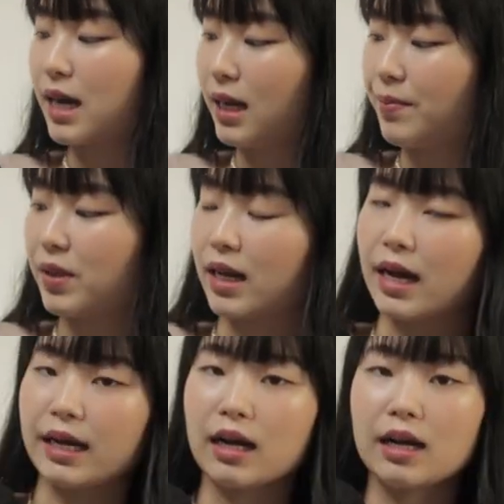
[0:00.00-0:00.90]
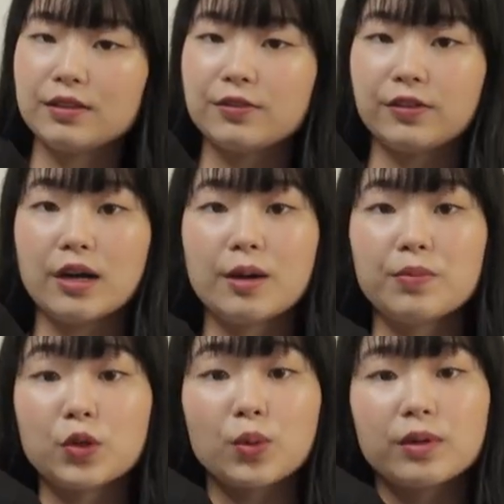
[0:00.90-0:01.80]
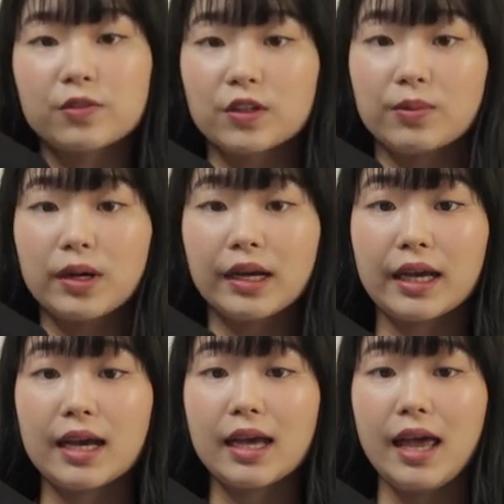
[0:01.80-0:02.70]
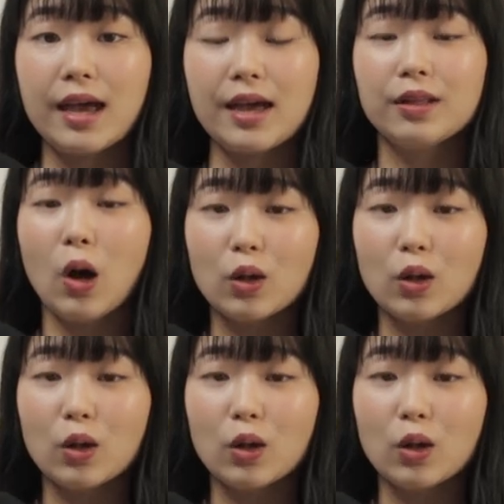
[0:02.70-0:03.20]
item that I got from Dongmyo flea market, and